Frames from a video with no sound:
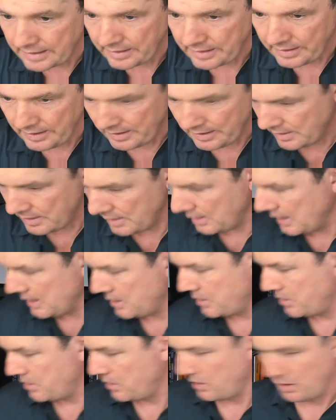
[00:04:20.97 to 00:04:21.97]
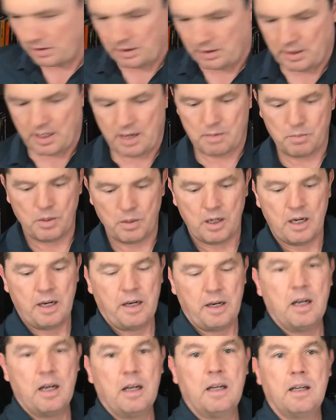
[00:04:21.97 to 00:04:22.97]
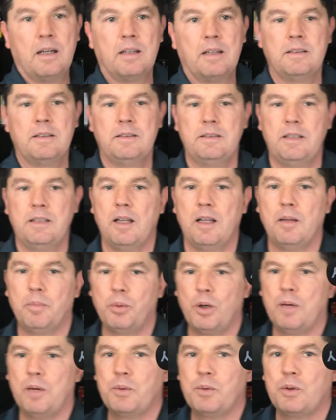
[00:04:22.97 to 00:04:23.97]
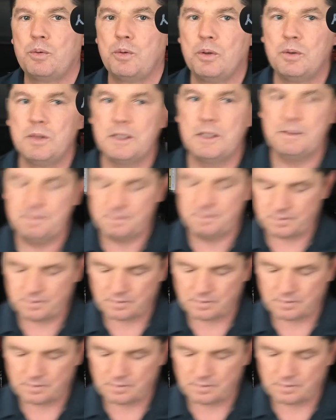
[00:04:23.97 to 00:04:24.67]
And let's get my teleprompter rolling